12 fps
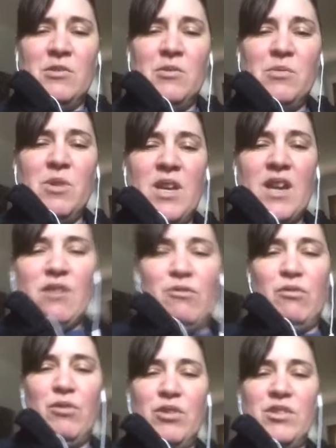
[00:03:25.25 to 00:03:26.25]
we
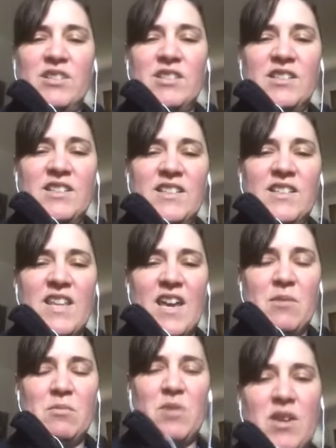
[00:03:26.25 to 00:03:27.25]
have
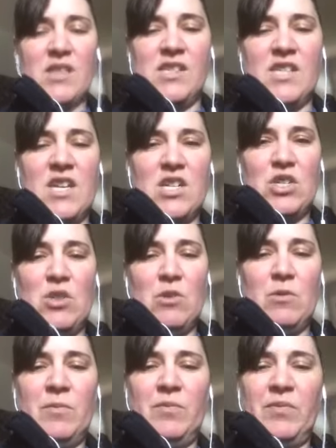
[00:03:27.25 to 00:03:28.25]
that as the issue.
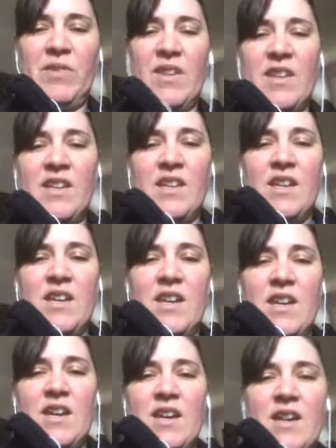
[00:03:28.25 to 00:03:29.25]

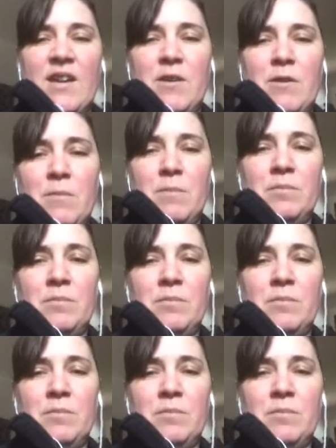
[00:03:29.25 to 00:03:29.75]
The